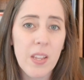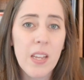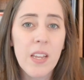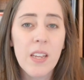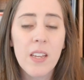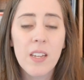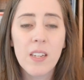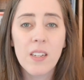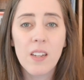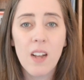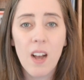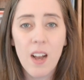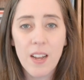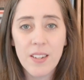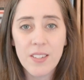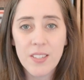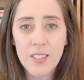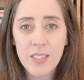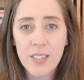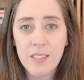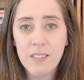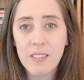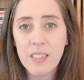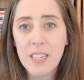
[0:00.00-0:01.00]

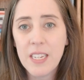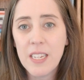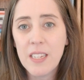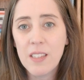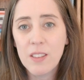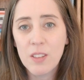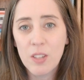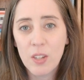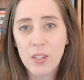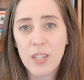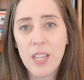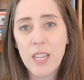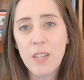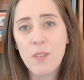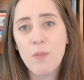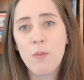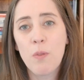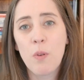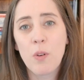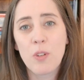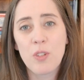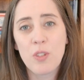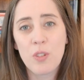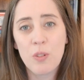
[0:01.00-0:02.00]
Constantly looking
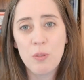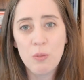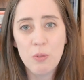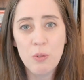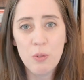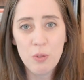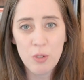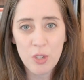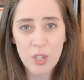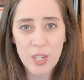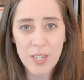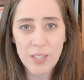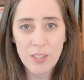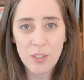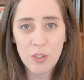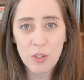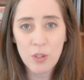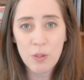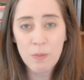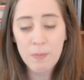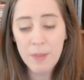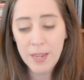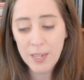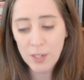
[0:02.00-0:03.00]
for solutions
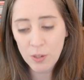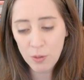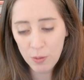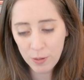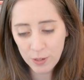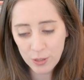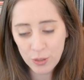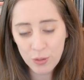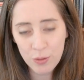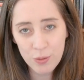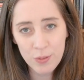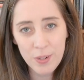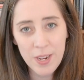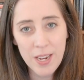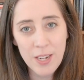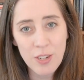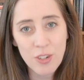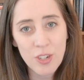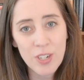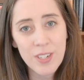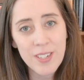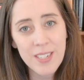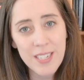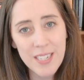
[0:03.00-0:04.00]
to make course
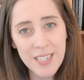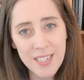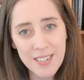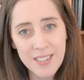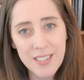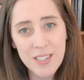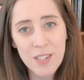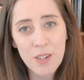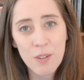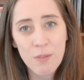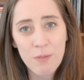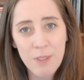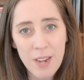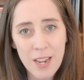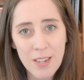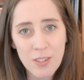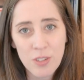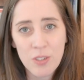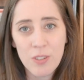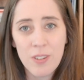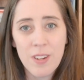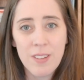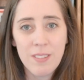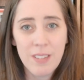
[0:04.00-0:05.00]
creation easier,
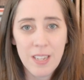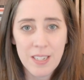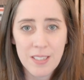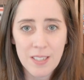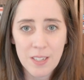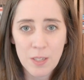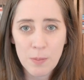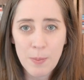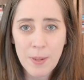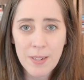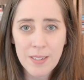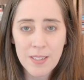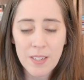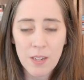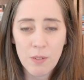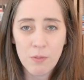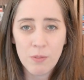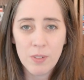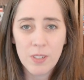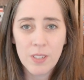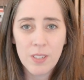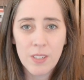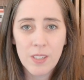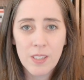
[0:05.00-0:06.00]
faster, and less expensive.
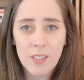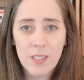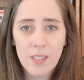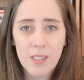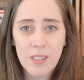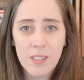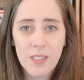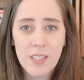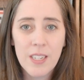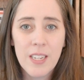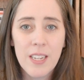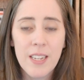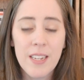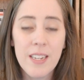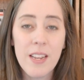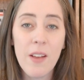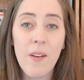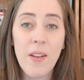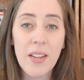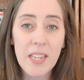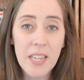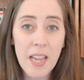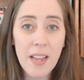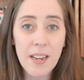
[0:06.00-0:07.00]
Now,
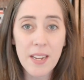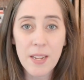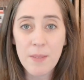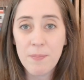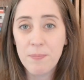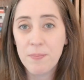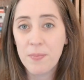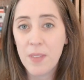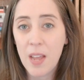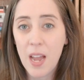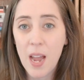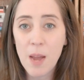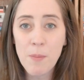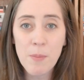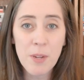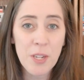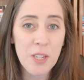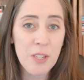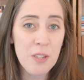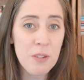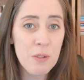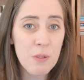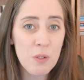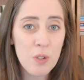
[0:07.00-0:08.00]
I get it. I'm a
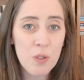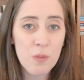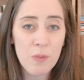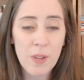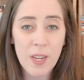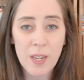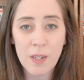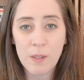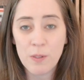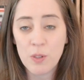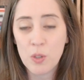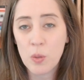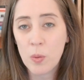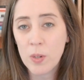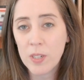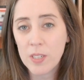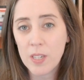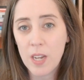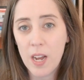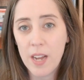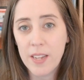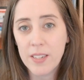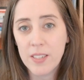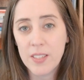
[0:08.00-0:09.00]
huge fan of
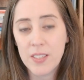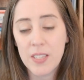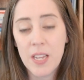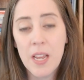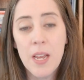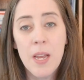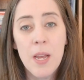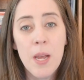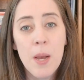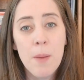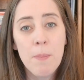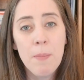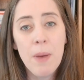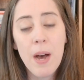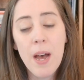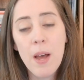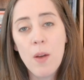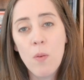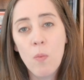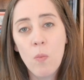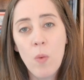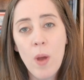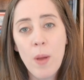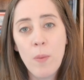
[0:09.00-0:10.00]
shortcuts,
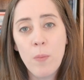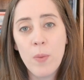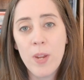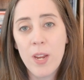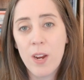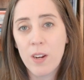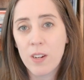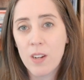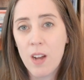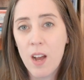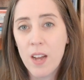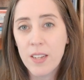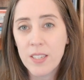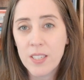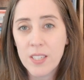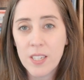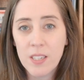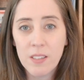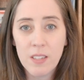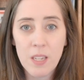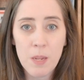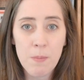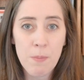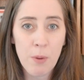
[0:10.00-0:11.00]
but when we are
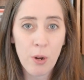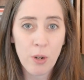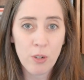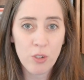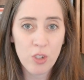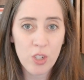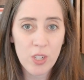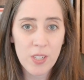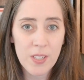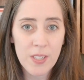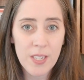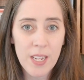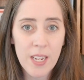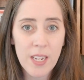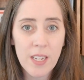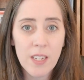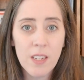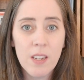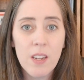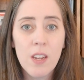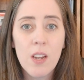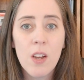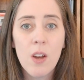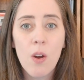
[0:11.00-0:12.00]
constantly purchasing
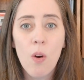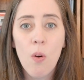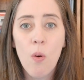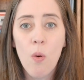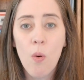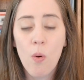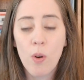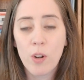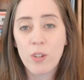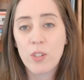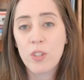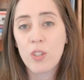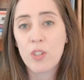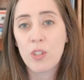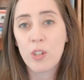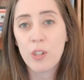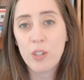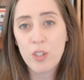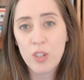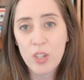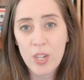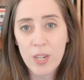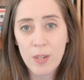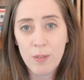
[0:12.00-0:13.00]
or
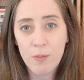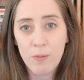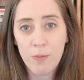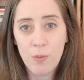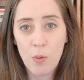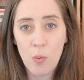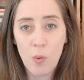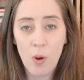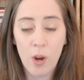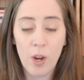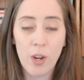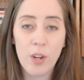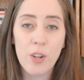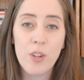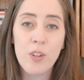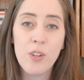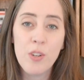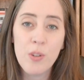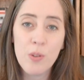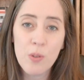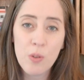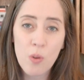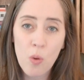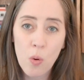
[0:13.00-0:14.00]
searching for
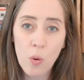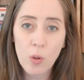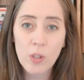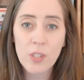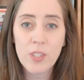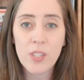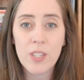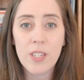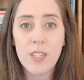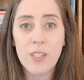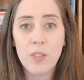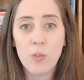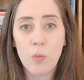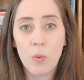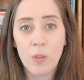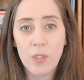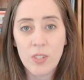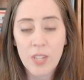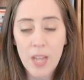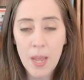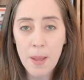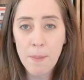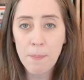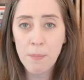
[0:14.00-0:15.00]
new courses or
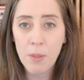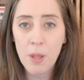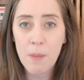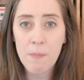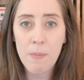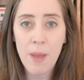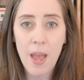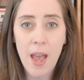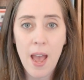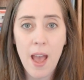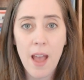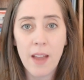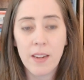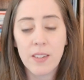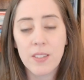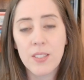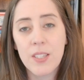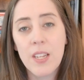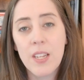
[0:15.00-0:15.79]
template packs,